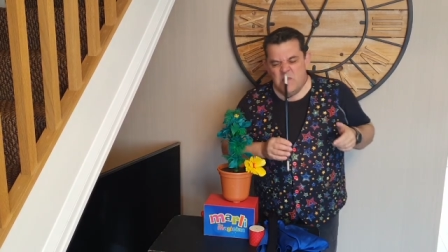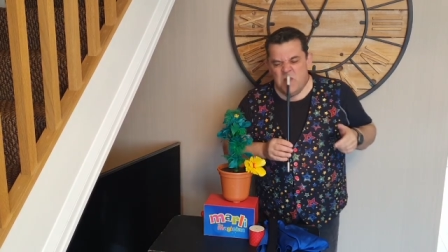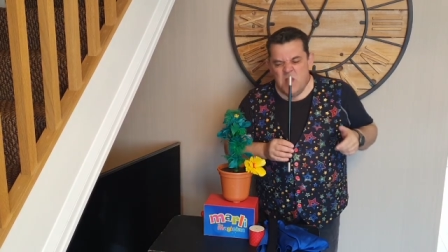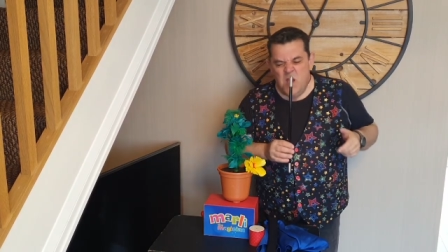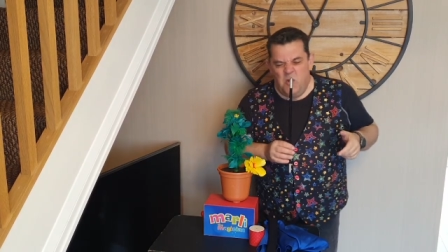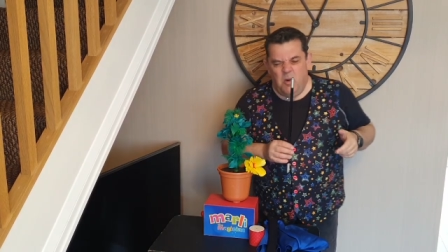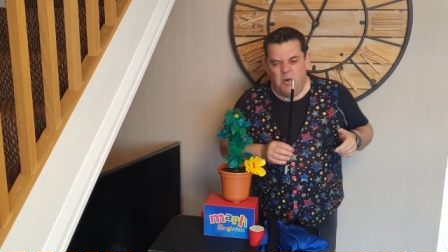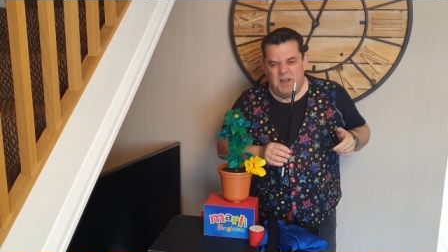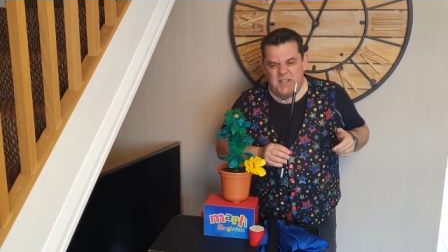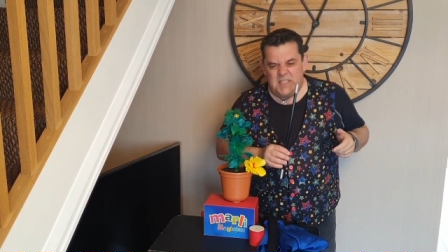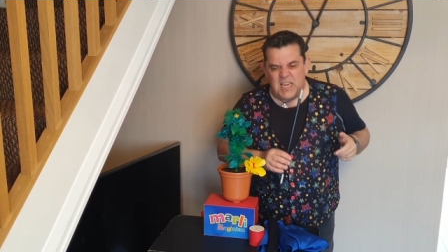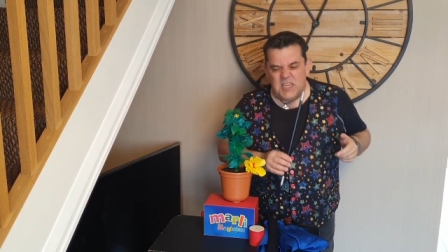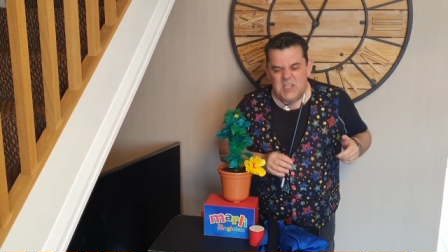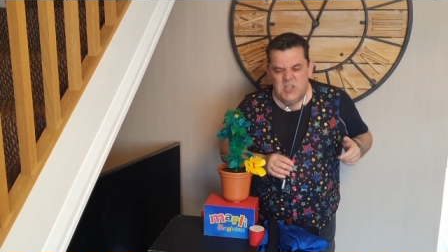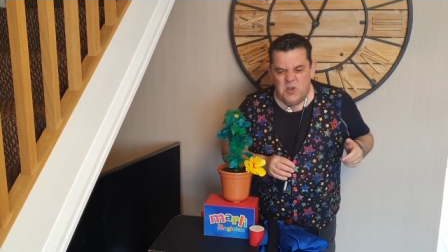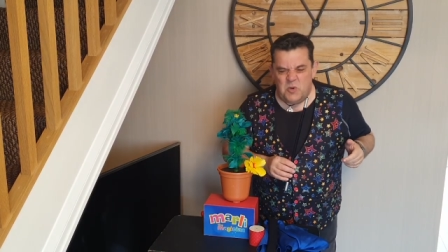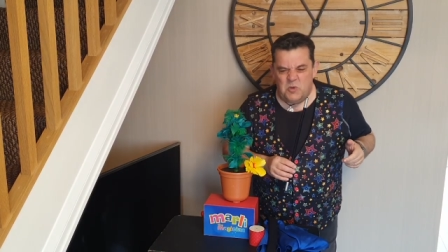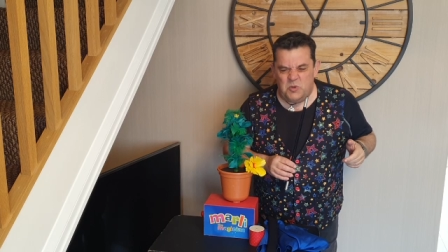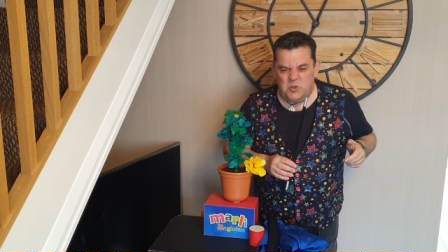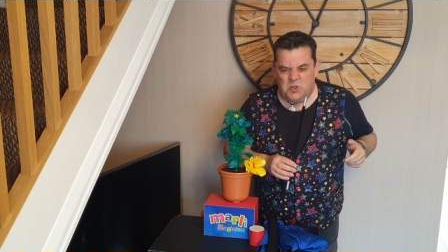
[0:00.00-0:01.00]
Oh, is that
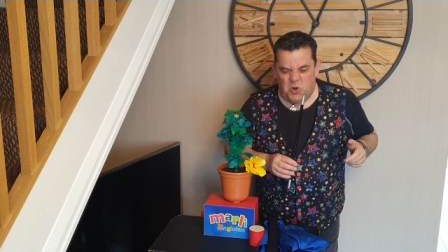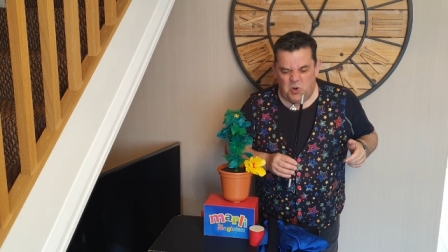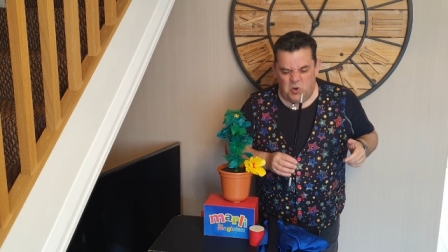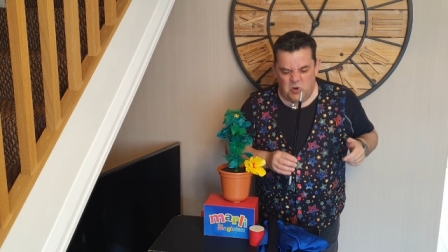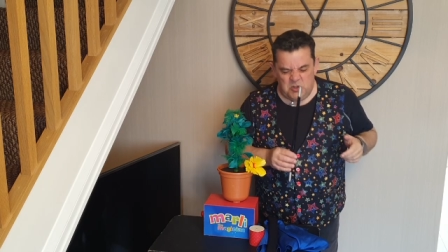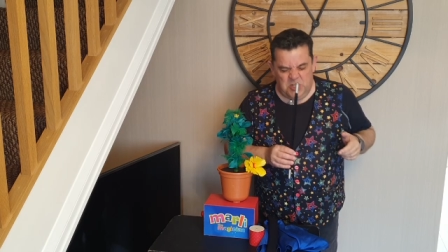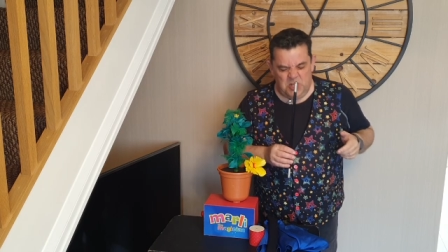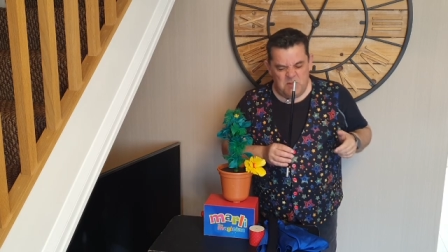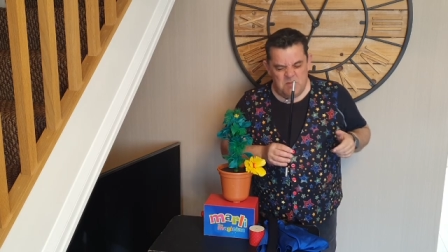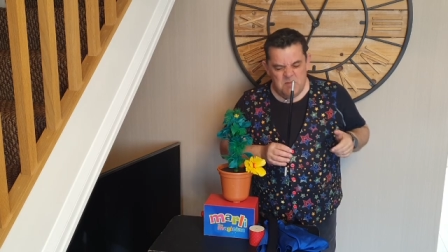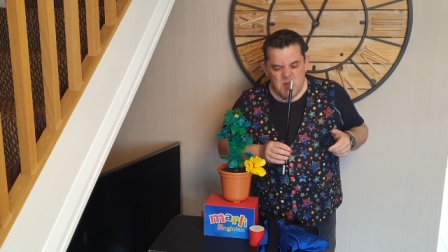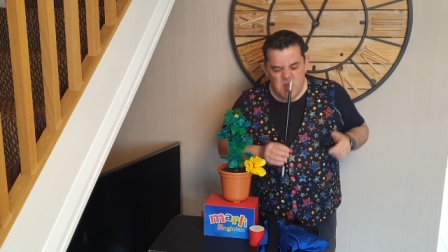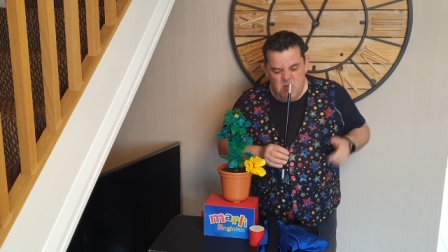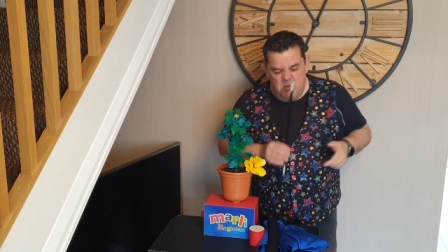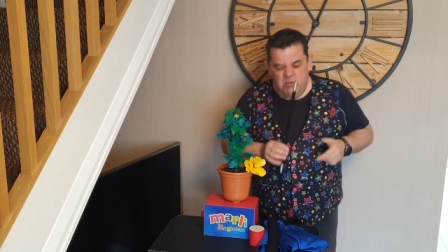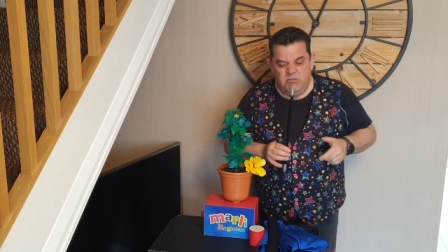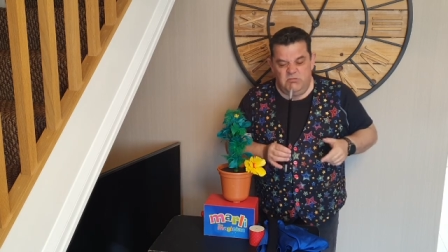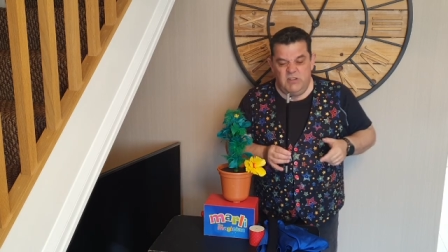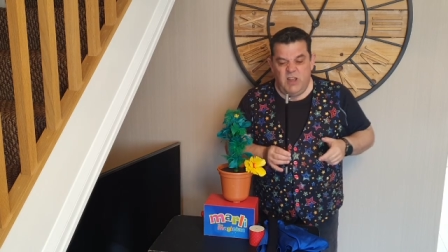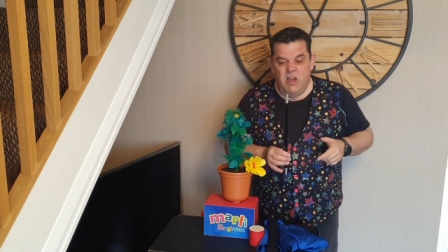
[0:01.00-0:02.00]
you, George?
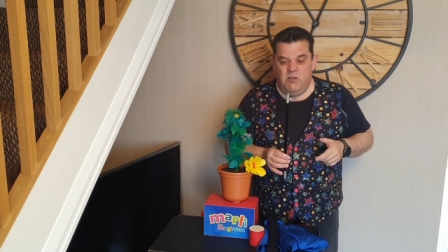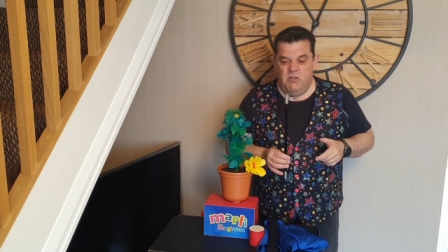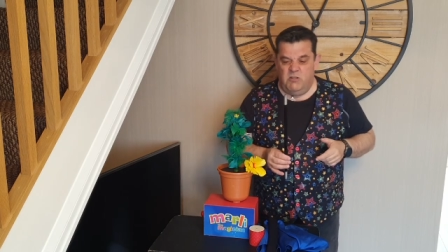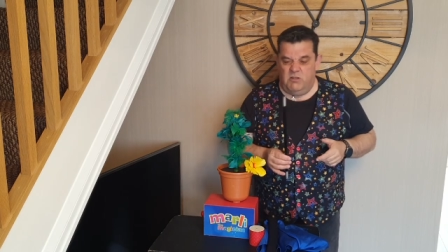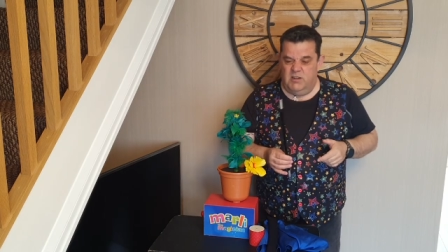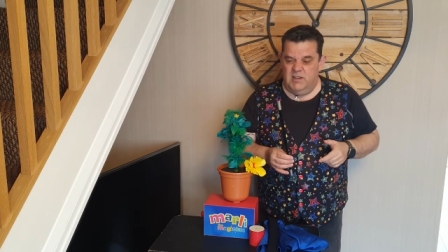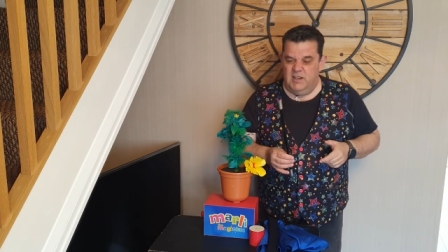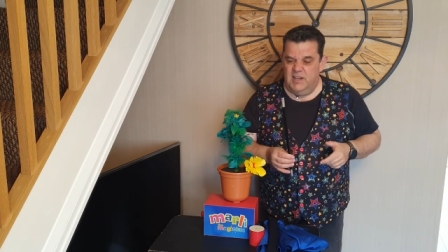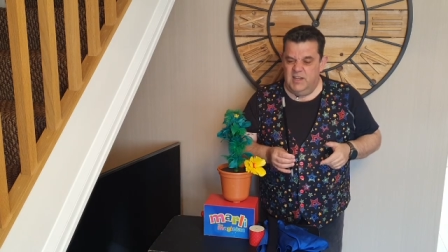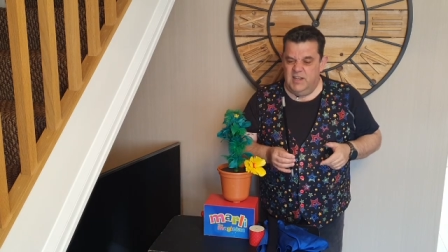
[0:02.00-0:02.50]
Oh, no,